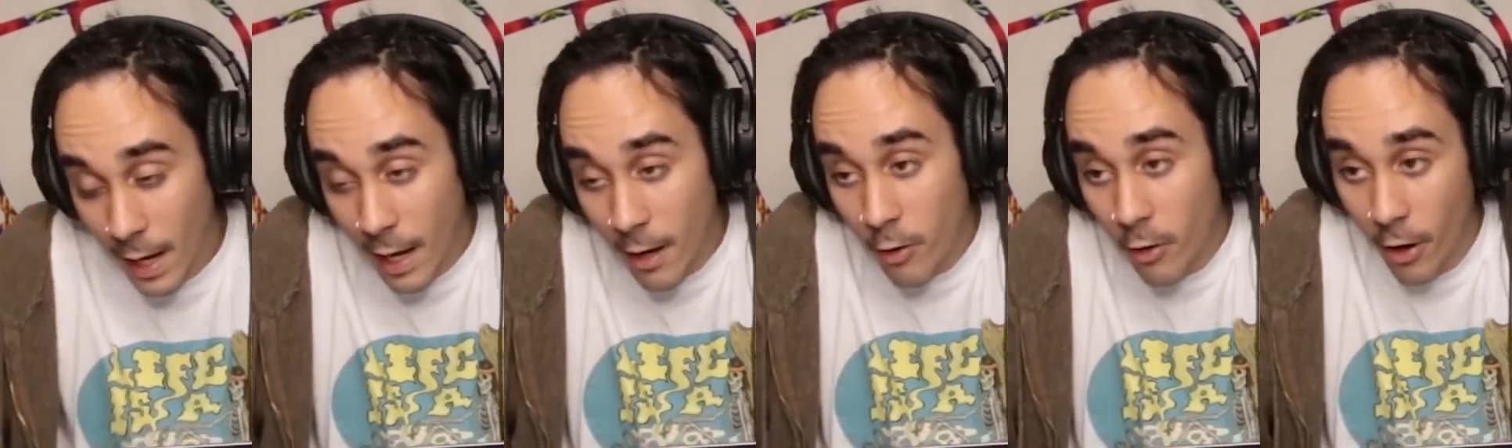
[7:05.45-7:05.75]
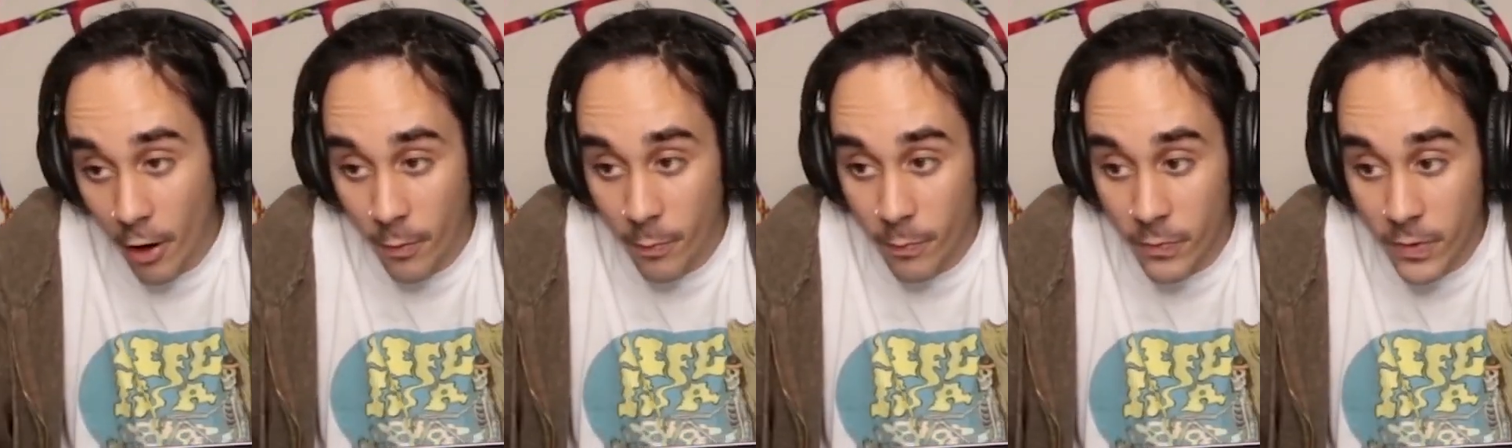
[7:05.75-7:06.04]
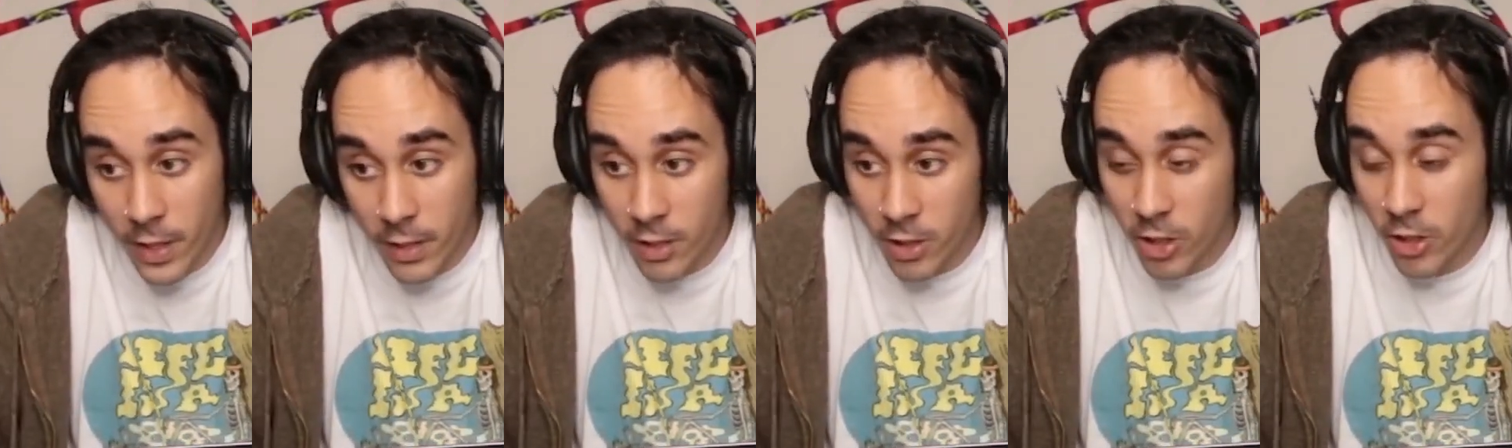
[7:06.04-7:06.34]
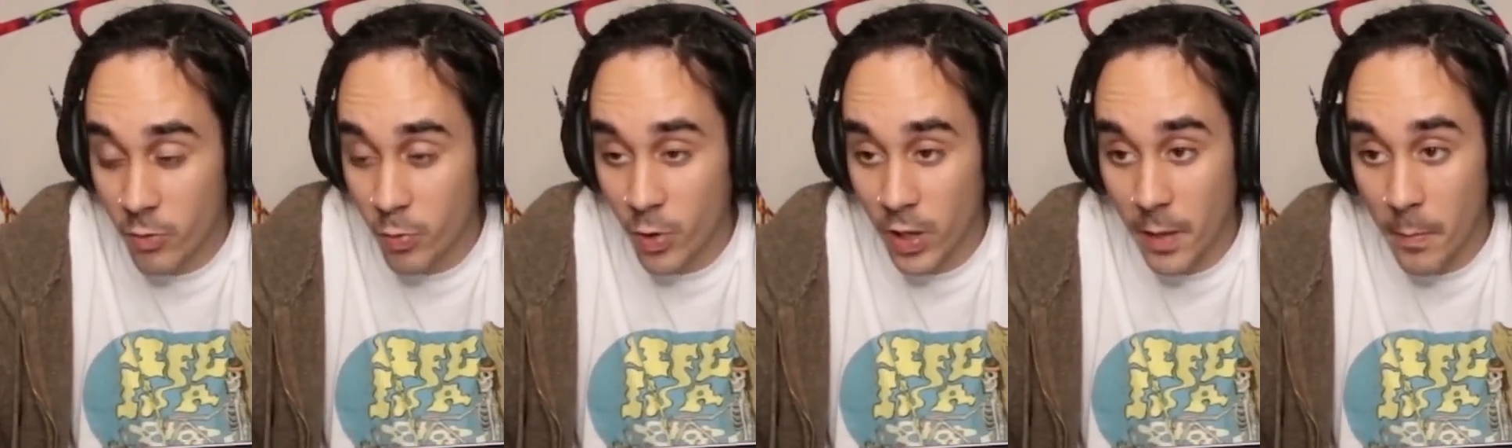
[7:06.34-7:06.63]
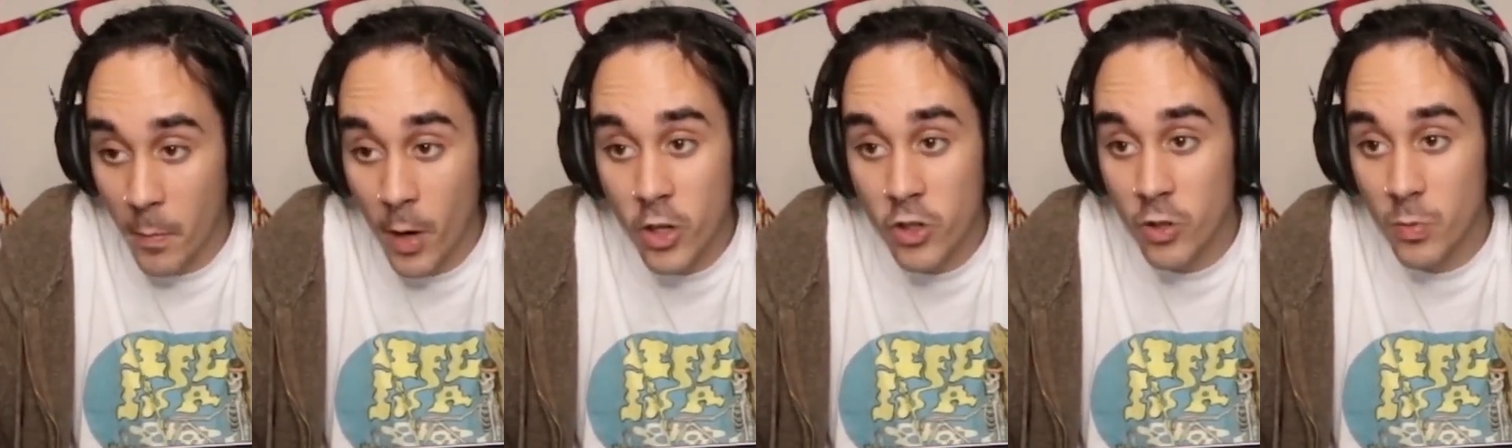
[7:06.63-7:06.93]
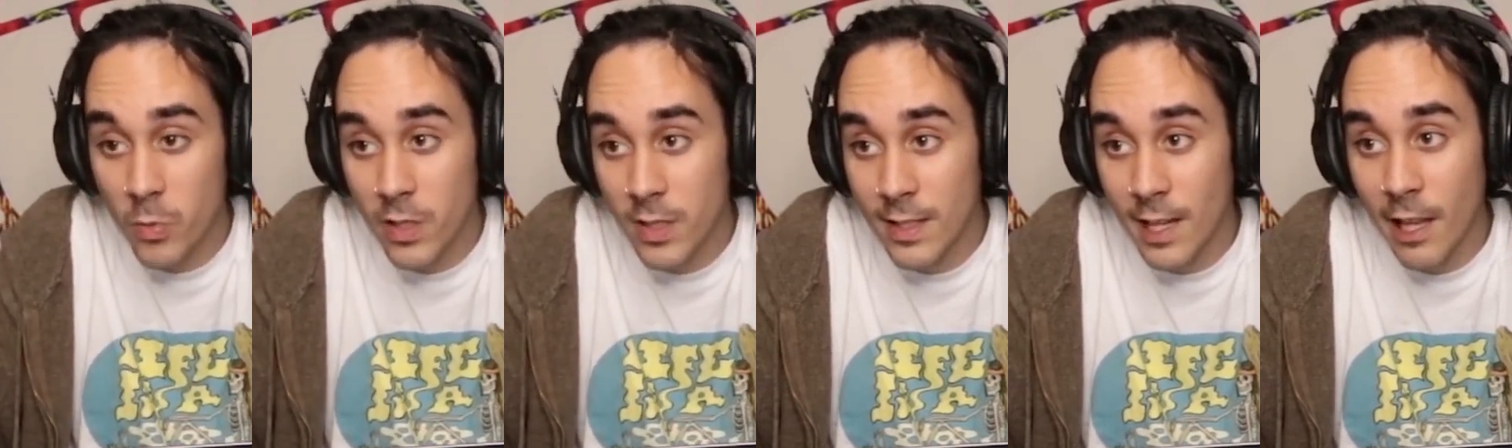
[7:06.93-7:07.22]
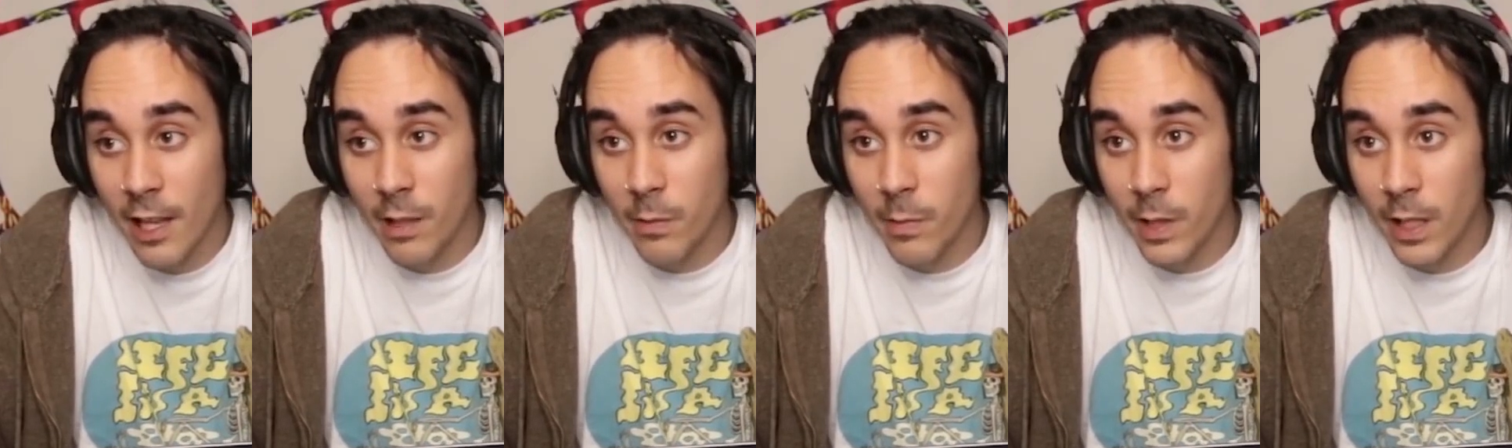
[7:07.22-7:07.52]
And I don't know. This is just what the mushroom was
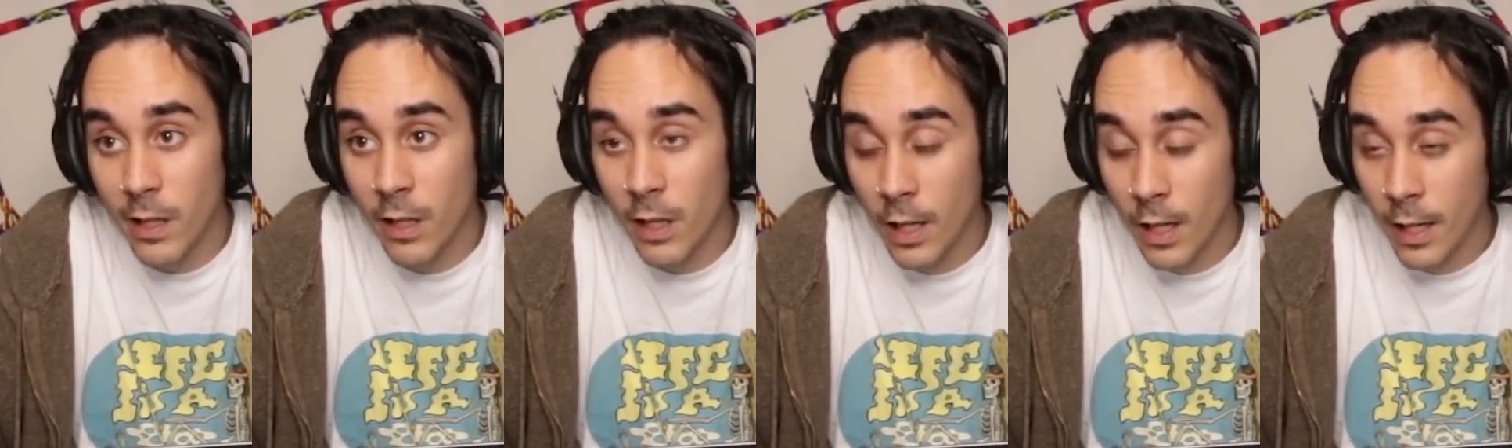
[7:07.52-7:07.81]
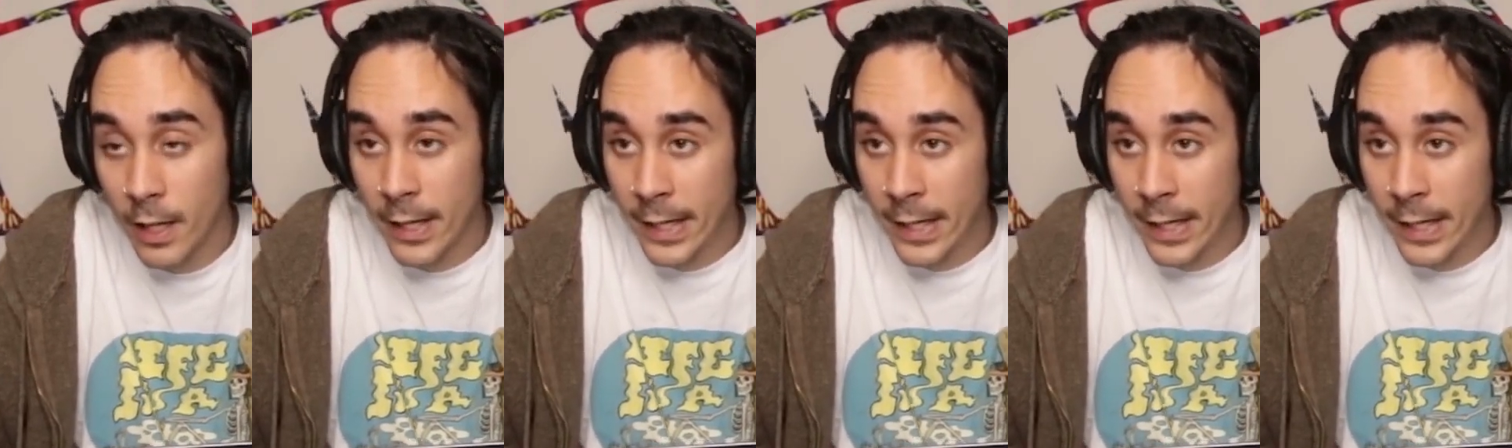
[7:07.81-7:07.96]
telling me.